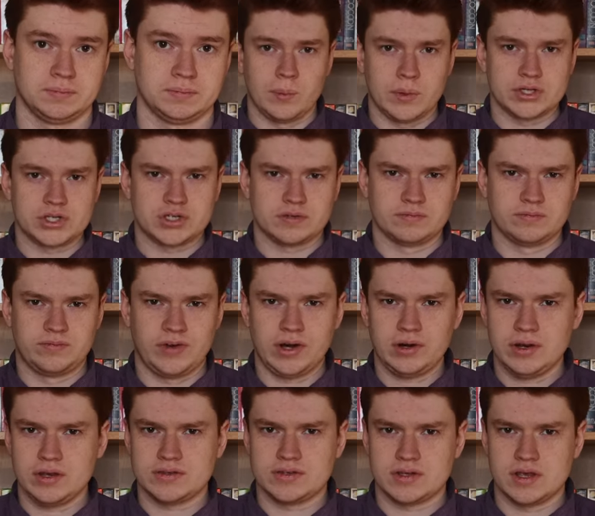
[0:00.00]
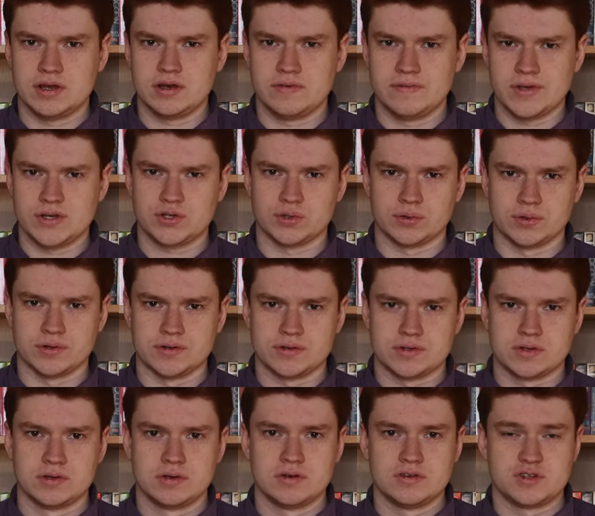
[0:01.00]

in which various individuals,